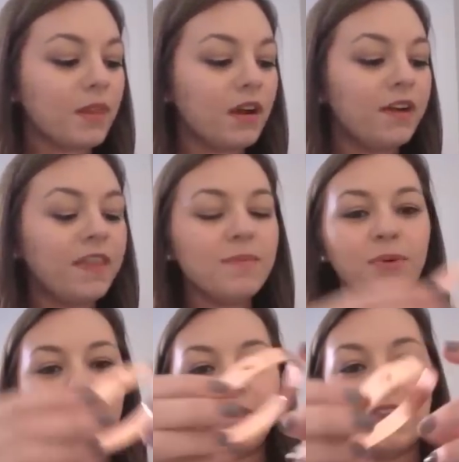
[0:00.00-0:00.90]
I then
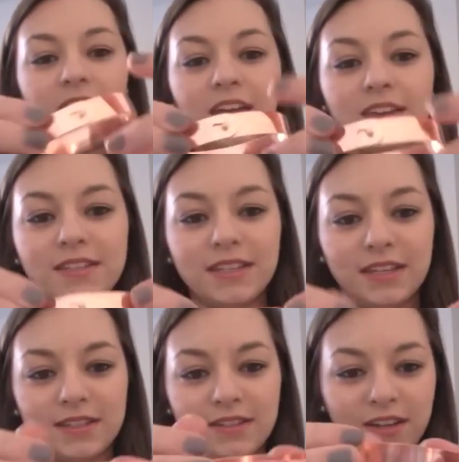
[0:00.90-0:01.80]
bought this.
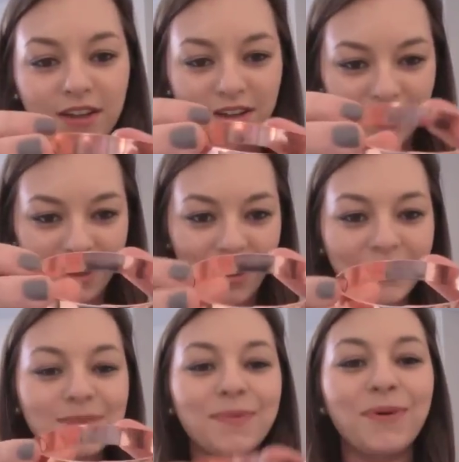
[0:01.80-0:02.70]
It's like a, I
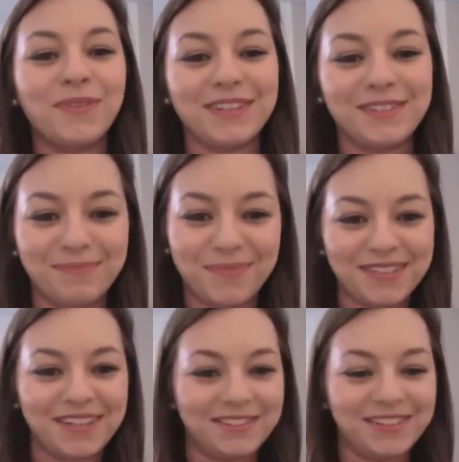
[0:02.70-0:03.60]
only bought this, it
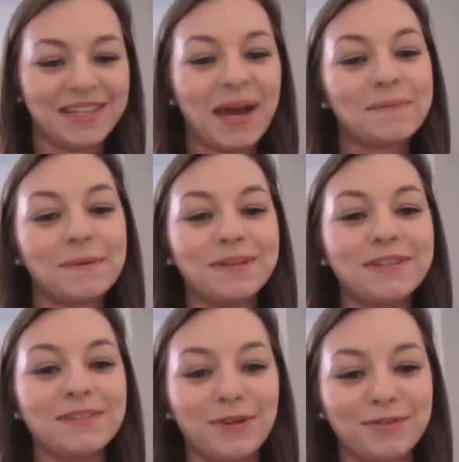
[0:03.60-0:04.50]
sounds really sad, but because
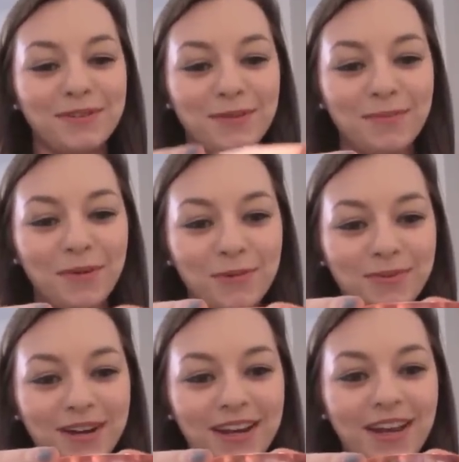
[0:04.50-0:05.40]
it reminds me of the
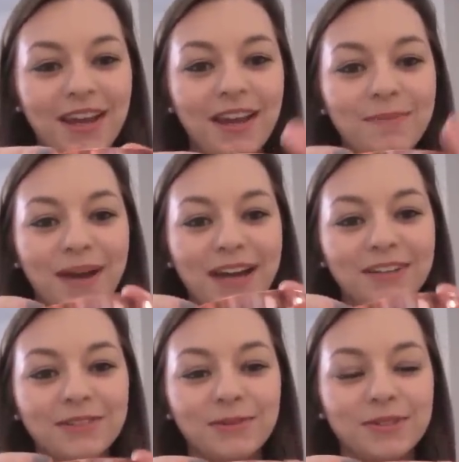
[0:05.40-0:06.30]
Mulberry
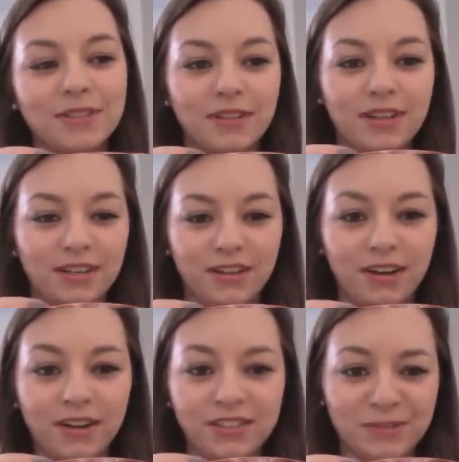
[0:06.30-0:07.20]
bangles, which are like
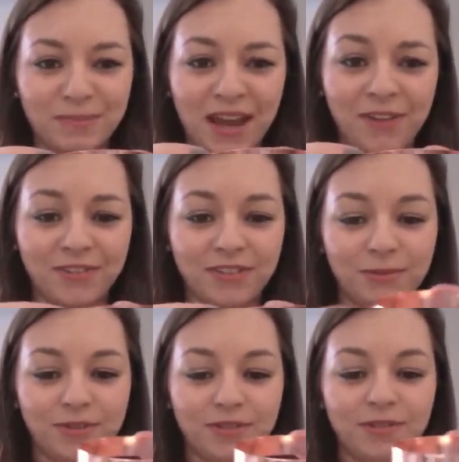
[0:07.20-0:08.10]
£100, and
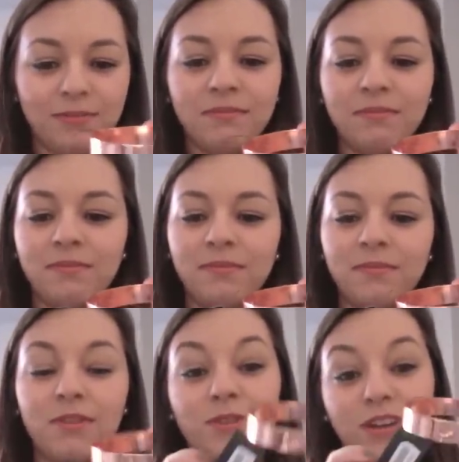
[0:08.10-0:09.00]
this was
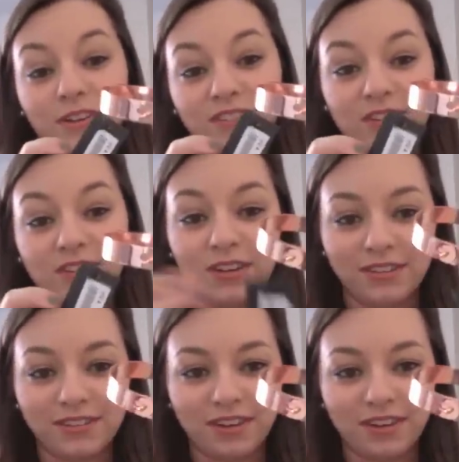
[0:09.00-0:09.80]
£3.99, so